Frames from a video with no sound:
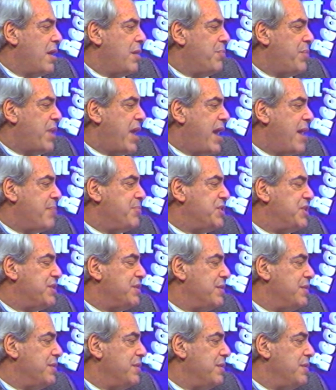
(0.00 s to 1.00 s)
Perhaps
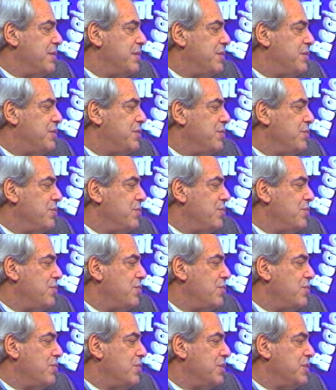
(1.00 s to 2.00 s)

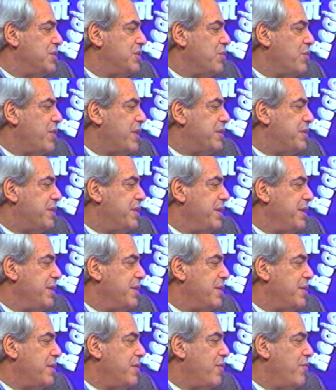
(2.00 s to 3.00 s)
to, so that the
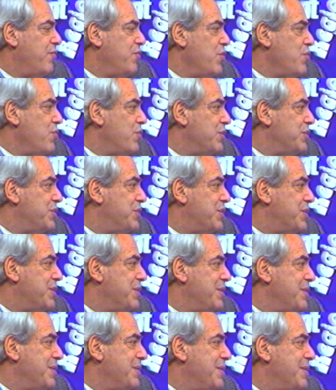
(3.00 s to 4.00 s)
uh, viewers
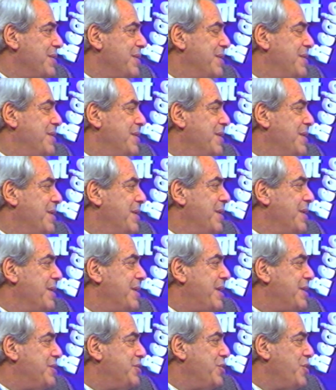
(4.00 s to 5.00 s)
can
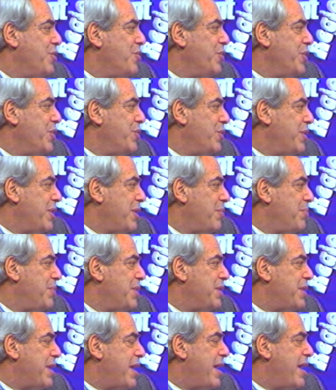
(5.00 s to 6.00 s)
get to know you a little bit,
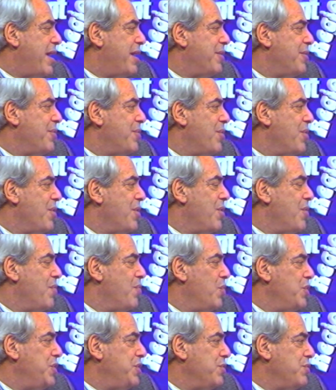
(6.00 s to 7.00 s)
Anne,
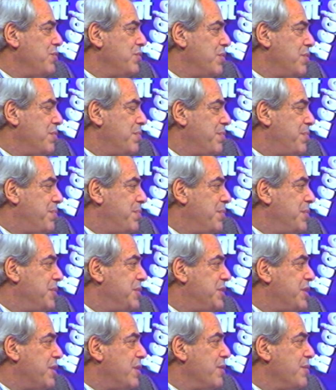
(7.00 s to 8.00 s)
would you
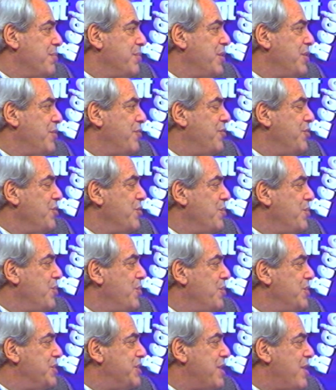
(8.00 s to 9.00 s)
tell them in a few
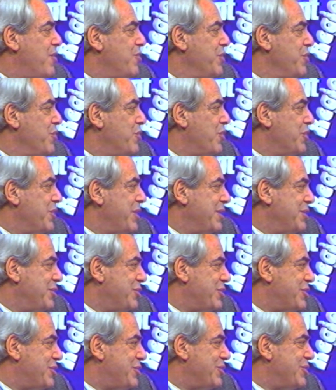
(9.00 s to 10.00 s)
words how you got
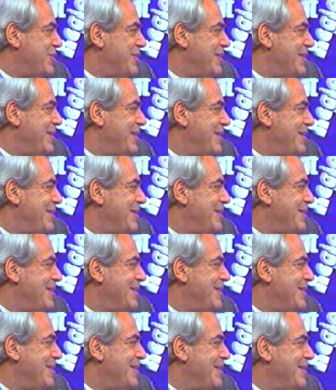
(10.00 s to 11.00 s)
interested in
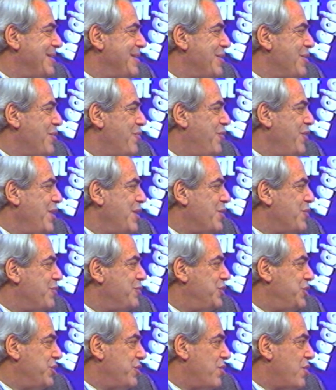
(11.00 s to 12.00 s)
the field of
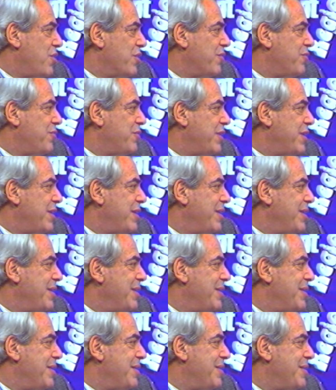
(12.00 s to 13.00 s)
geography.
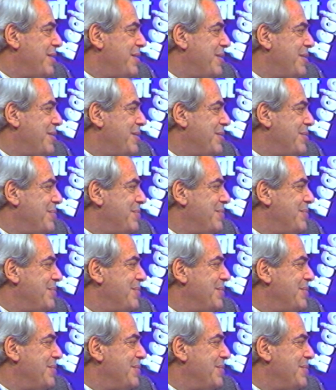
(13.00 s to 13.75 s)
Um,